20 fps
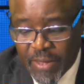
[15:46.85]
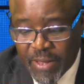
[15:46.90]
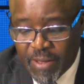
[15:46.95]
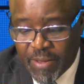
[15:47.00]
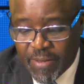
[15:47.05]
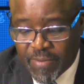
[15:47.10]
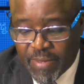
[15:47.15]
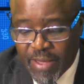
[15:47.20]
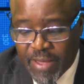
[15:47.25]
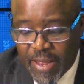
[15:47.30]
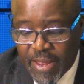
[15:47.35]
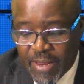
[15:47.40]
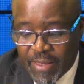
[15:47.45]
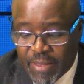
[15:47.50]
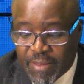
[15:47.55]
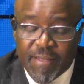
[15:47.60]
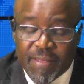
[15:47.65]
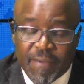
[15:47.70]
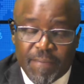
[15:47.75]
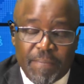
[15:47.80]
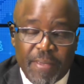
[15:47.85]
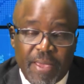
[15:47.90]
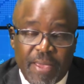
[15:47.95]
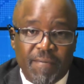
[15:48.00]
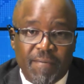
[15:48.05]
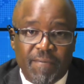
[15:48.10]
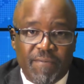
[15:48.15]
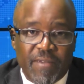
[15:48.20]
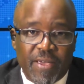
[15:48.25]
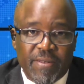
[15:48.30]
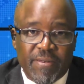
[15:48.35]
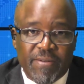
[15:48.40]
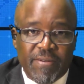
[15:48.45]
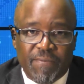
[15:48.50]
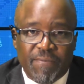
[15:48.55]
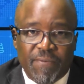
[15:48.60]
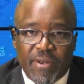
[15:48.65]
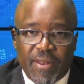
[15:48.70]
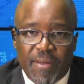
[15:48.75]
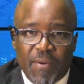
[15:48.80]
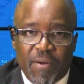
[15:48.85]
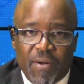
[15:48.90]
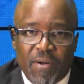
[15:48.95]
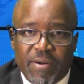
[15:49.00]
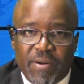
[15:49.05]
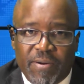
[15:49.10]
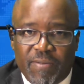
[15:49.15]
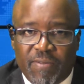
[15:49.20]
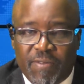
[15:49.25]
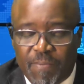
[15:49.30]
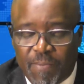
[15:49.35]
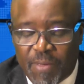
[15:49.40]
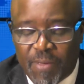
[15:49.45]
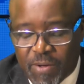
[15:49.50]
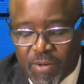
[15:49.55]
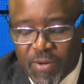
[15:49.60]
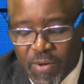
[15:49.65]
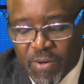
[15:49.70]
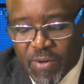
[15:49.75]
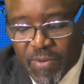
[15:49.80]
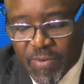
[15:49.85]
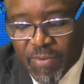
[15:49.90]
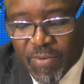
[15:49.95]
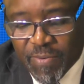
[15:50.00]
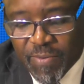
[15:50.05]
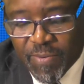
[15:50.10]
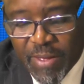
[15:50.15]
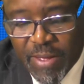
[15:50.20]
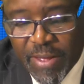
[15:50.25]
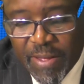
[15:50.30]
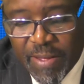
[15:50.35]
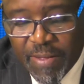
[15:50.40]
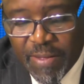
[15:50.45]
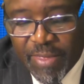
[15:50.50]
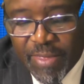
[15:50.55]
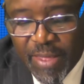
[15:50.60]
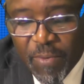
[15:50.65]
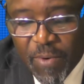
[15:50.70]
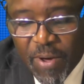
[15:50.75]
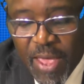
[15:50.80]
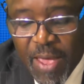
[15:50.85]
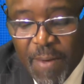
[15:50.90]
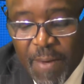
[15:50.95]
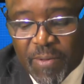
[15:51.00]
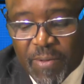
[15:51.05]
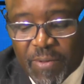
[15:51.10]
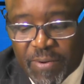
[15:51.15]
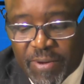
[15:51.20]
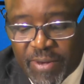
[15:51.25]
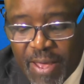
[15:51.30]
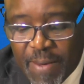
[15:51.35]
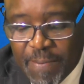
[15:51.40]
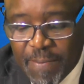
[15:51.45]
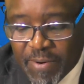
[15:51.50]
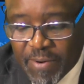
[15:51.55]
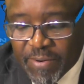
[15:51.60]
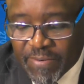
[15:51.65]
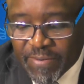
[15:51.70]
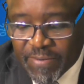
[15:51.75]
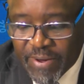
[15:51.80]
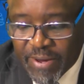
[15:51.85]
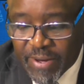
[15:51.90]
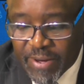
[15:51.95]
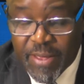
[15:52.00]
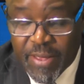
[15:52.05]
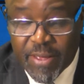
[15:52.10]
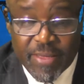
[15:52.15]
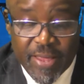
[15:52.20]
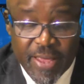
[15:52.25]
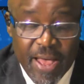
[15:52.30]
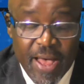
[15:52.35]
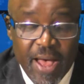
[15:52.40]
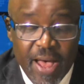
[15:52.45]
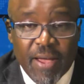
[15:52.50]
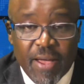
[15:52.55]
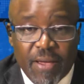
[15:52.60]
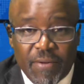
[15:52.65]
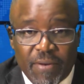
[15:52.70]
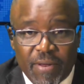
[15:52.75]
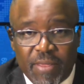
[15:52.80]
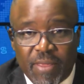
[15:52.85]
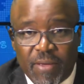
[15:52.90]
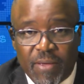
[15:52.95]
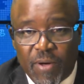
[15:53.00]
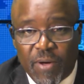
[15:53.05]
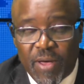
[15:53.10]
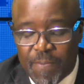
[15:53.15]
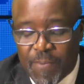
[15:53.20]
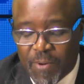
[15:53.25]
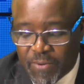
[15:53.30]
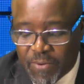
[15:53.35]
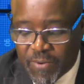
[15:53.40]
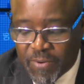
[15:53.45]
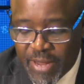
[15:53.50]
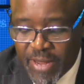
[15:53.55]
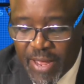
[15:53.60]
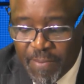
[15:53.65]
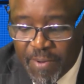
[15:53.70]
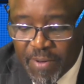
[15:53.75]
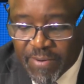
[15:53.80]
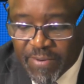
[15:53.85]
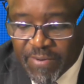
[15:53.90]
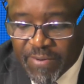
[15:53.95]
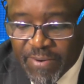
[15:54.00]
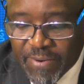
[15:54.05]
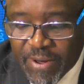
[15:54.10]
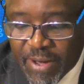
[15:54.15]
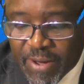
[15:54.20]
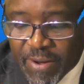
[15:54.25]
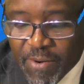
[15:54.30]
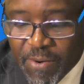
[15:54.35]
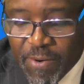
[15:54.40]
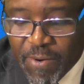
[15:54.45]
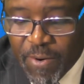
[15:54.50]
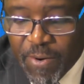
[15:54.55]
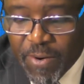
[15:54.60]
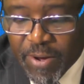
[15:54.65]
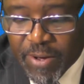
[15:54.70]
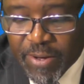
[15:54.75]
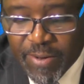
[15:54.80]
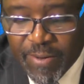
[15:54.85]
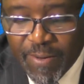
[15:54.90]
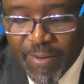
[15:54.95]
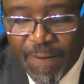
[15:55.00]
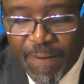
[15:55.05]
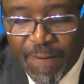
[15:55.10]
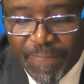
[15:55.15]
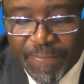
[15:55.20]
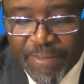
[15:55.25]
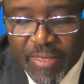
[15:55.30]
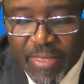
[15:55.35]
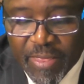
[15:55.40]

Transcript: say this is a big victory for democracy because they were able to demonstrate, they argued and they were able to demonstrate in court that